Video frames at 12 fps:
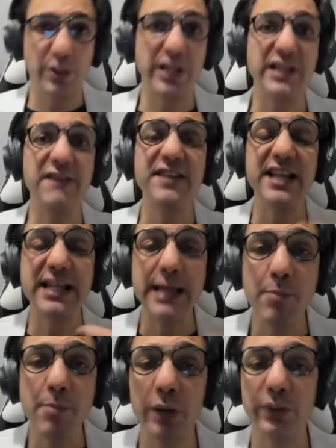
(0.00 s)
the dividend
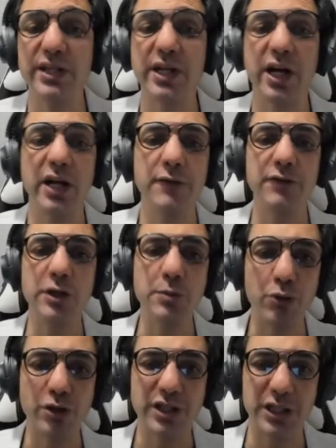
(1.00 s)
amount is kind of
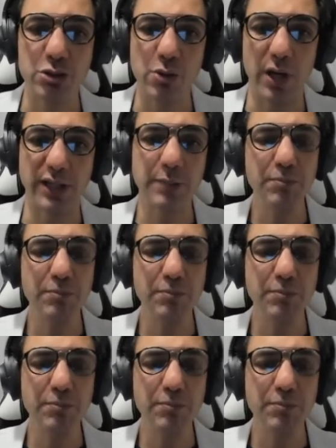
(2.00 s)
important to us?